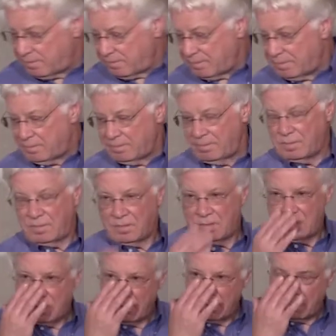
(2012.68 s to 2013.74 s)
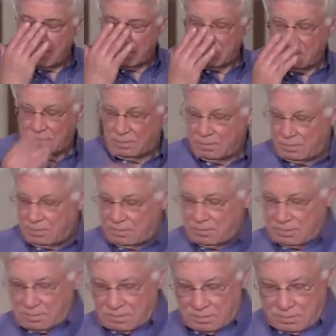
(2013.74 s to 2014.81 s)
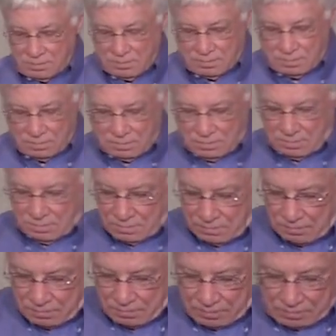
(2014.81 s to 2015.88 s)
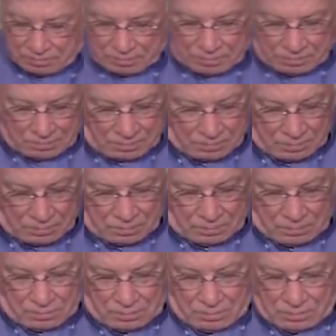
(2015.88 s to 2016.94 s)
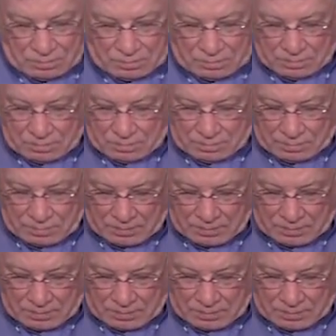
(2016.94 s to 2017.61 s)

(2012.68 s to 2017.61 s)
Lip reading: (no one is talking)